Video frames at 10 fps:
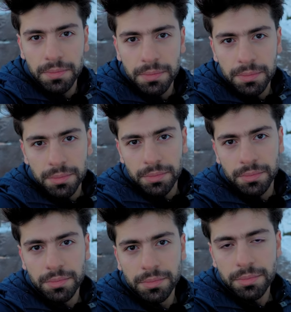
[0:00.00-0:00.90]

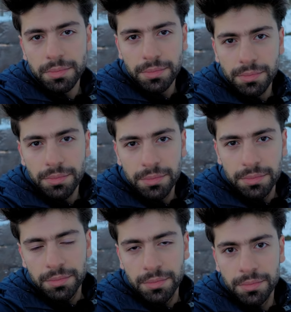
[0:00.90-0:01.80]
[no speech]